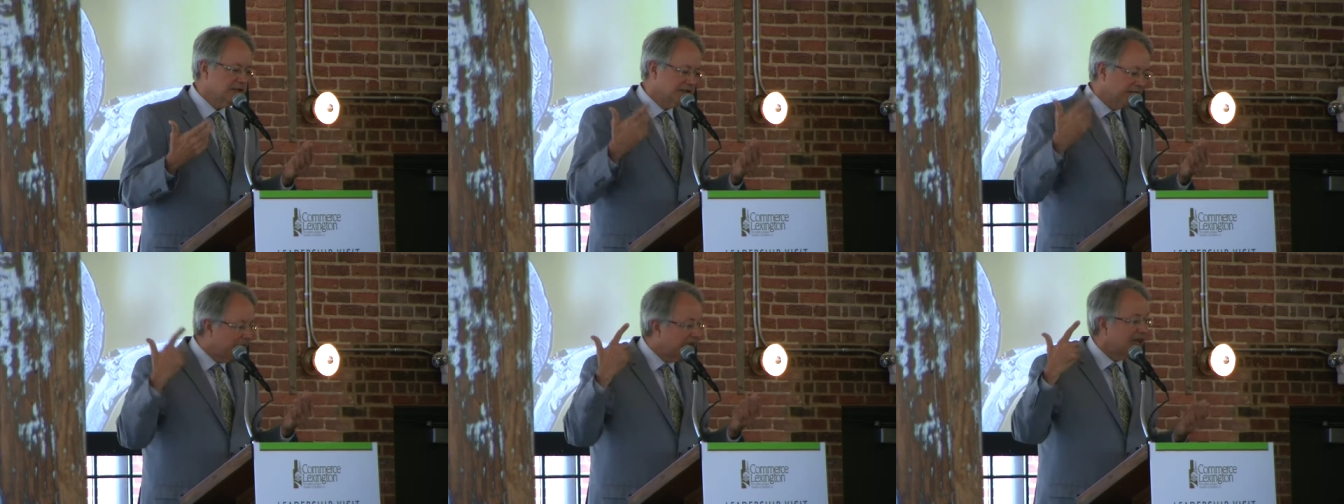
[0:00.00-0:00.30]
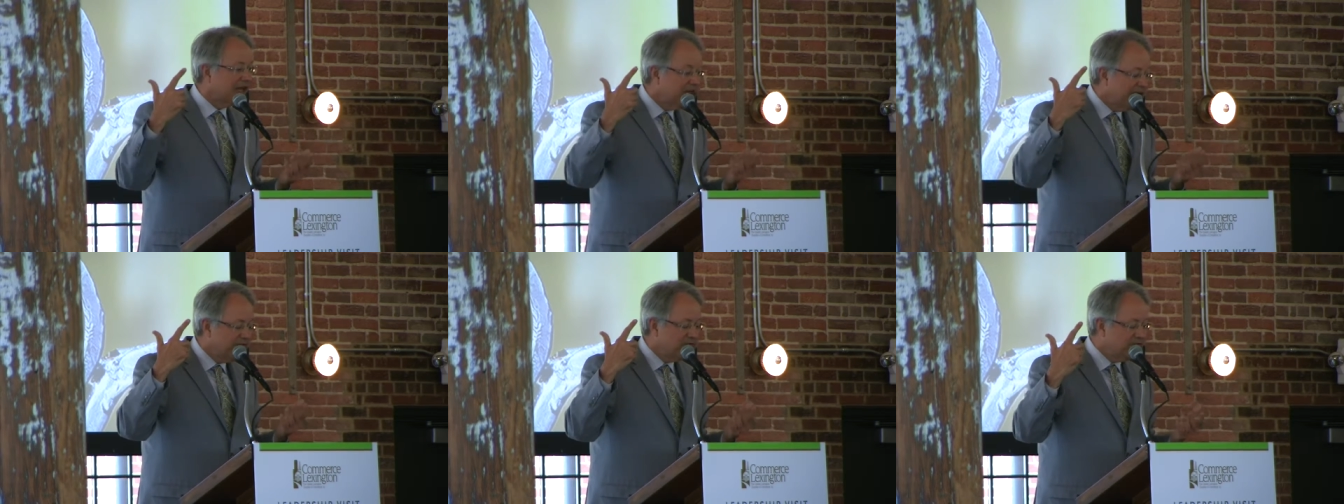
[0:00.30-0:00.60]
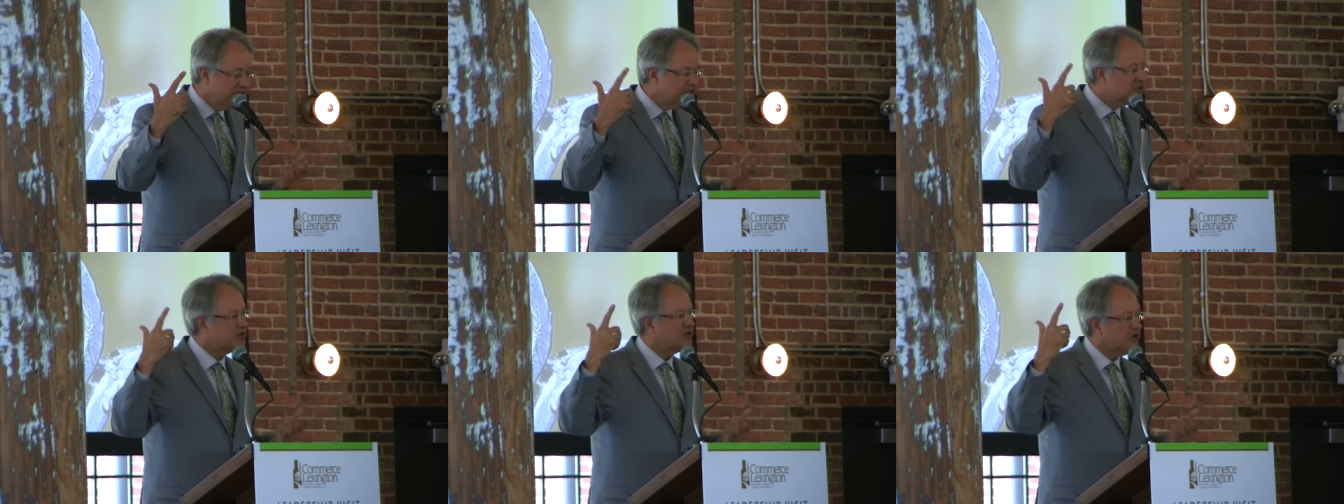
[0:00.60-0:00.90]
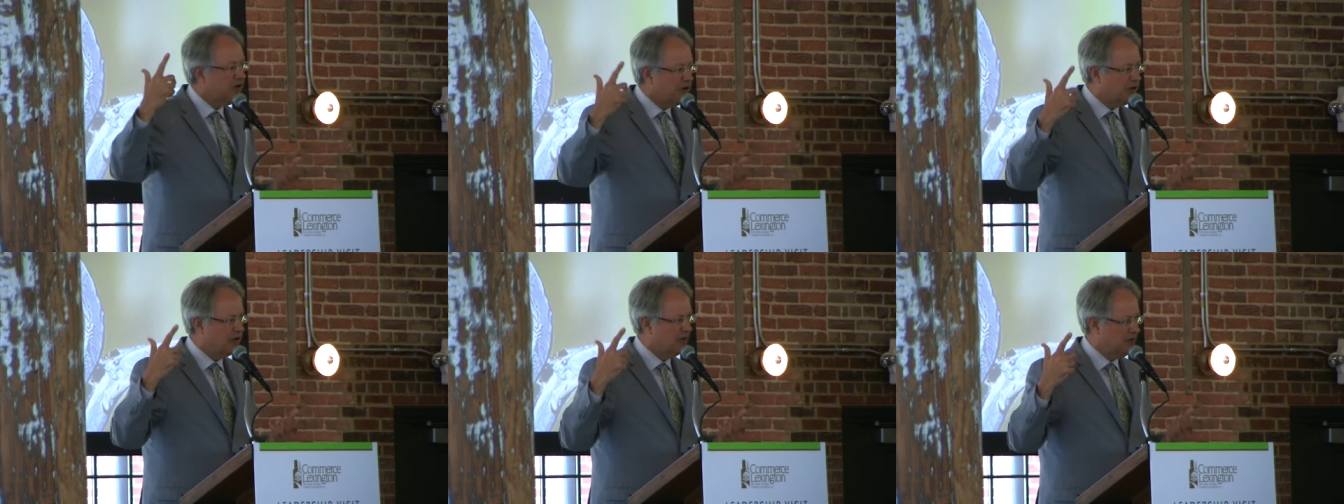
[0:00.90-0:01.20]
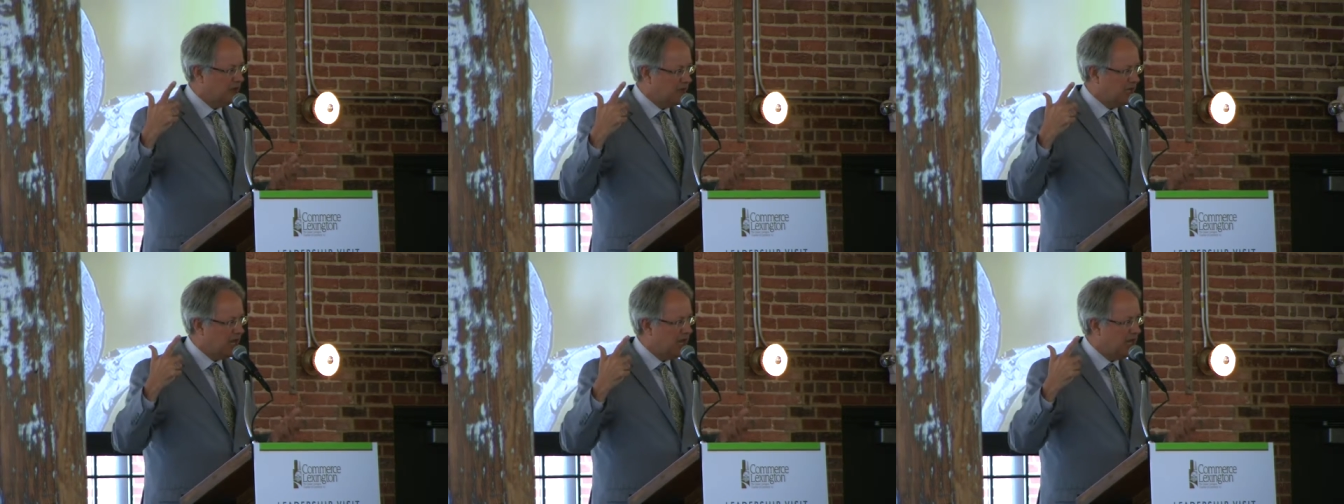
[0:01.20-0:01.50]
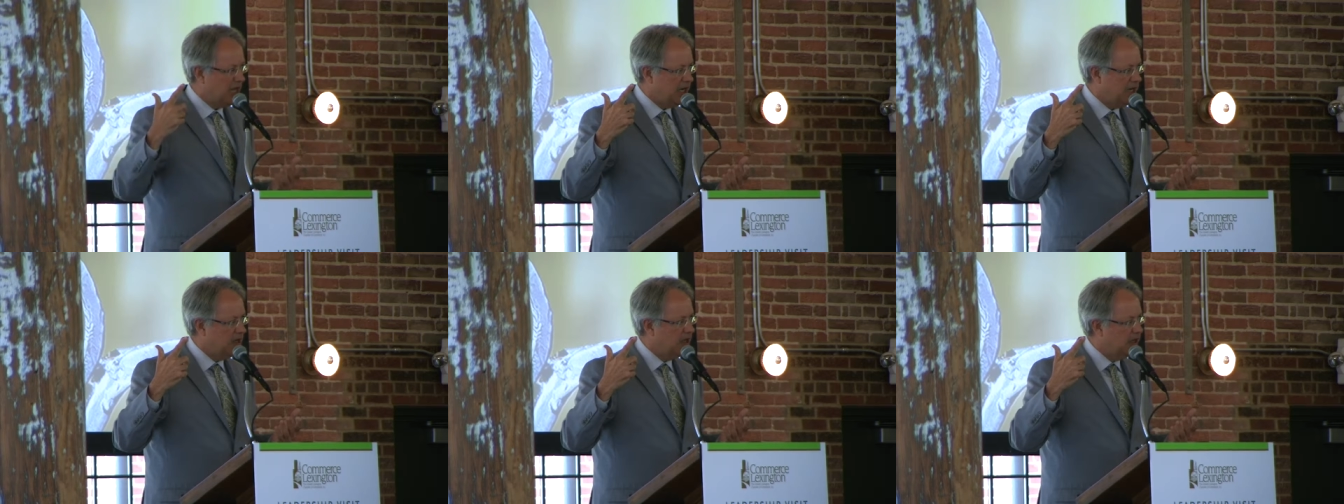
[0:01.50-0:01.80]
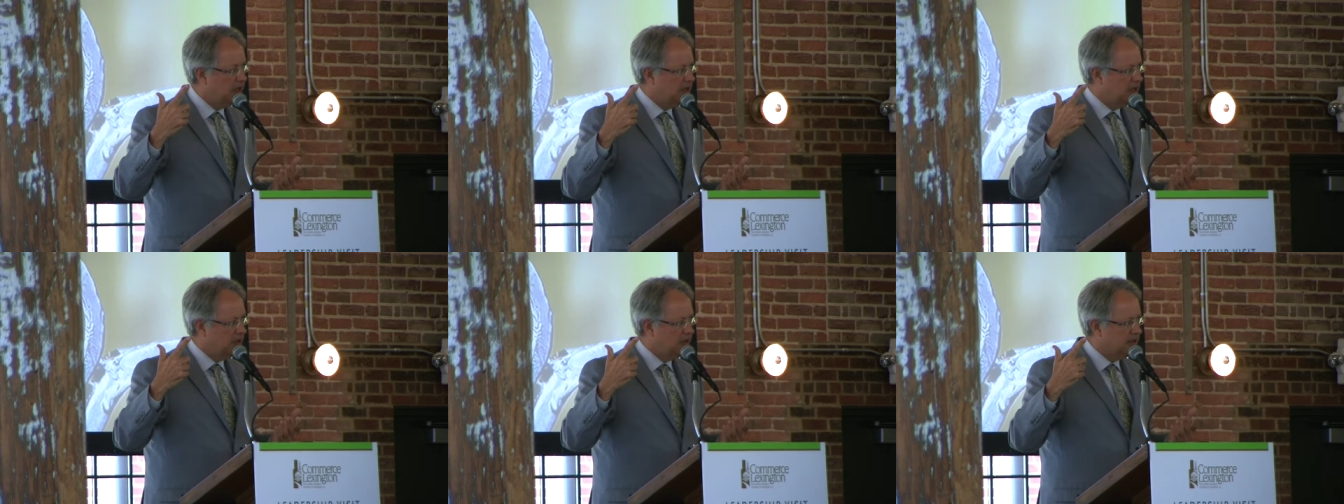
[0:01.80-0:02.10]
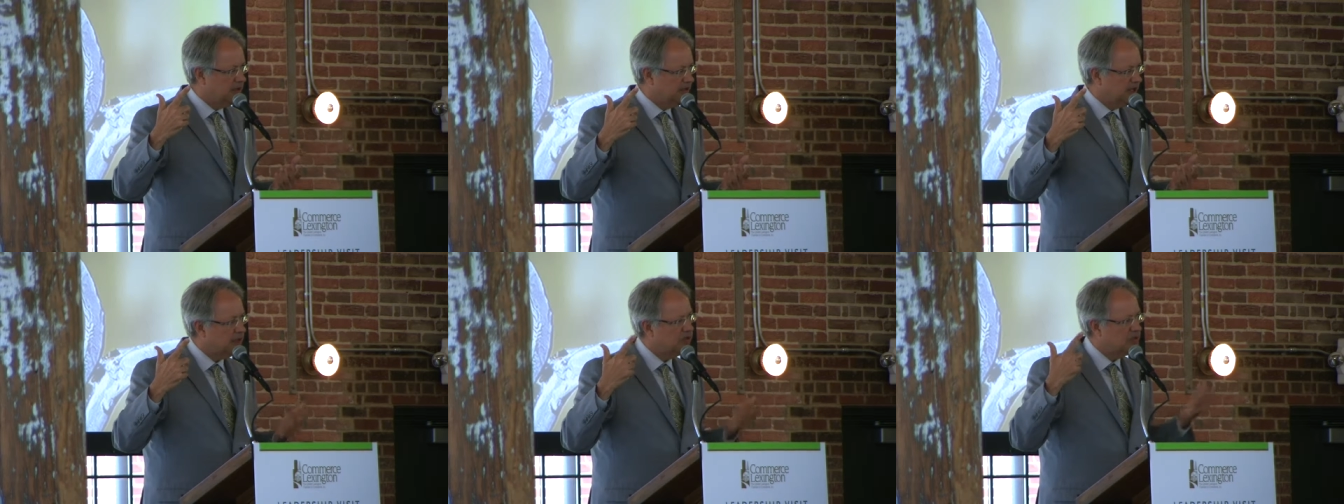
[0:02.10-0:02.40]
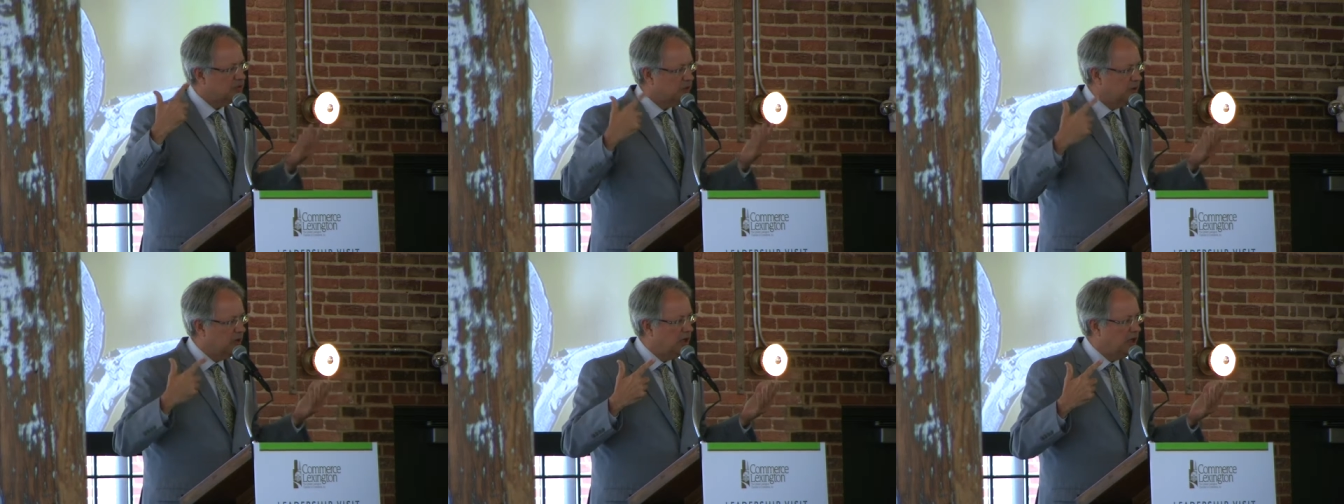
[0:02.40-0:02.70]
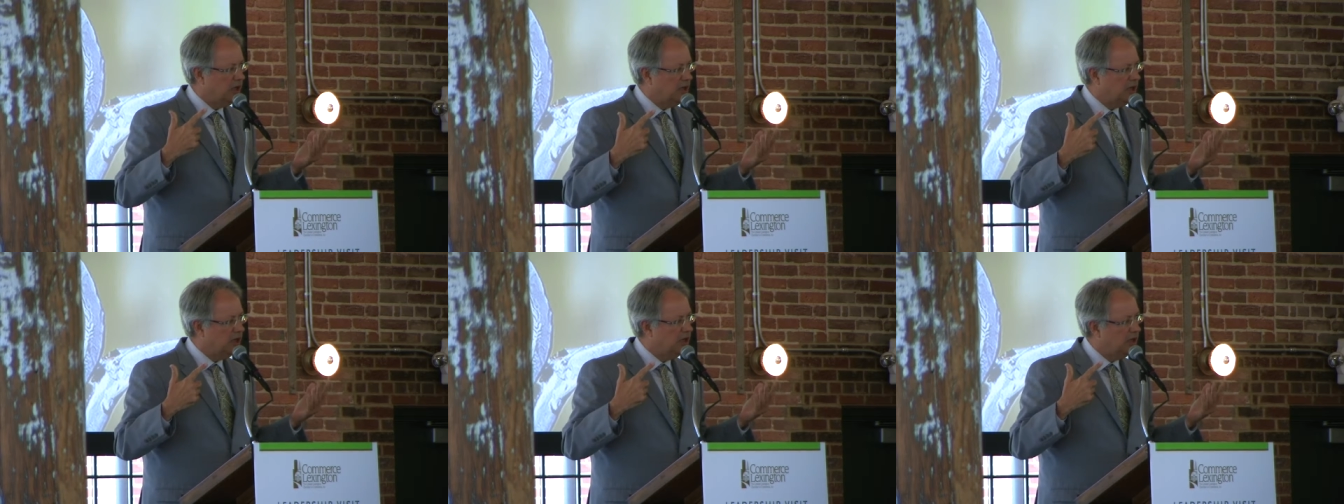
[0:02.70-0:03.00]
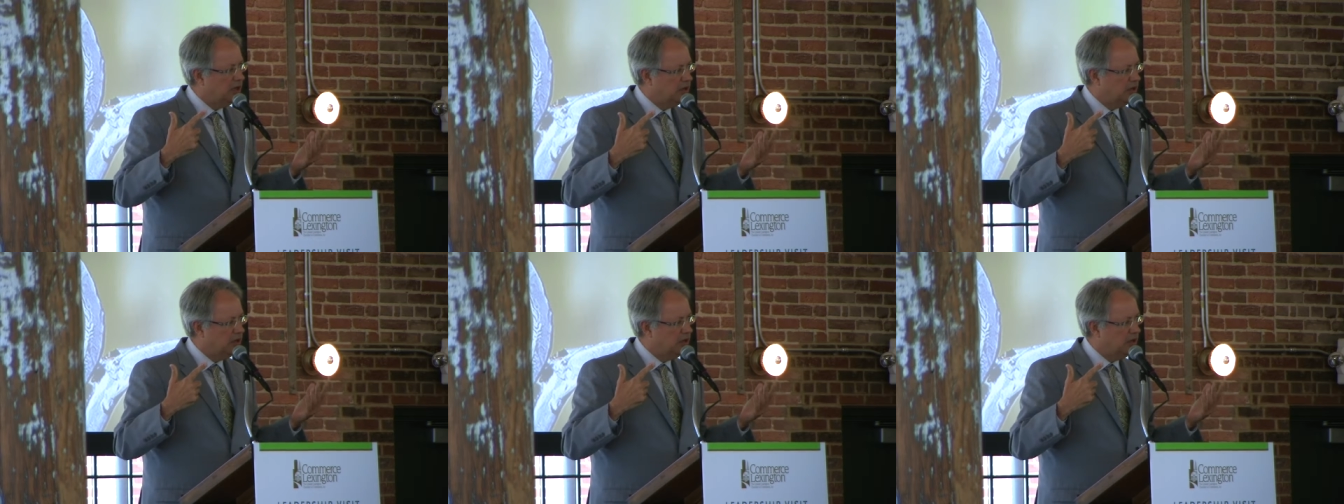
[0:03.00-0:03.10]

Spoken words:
that love is stronger than hate. That's what